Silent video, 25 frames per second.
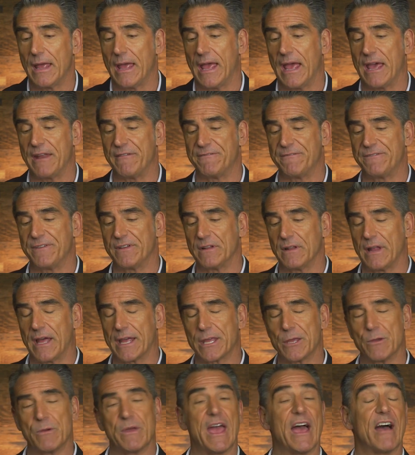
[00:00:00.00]
and feel
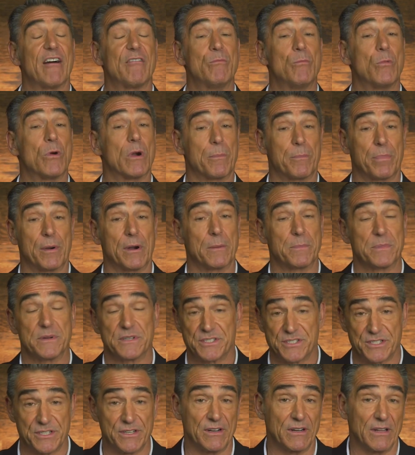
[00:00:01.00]
like you have more
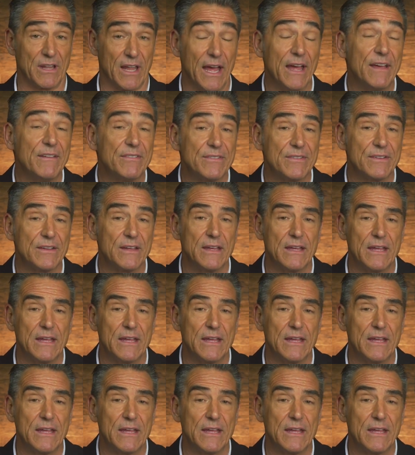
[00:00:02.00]
purpose to your life.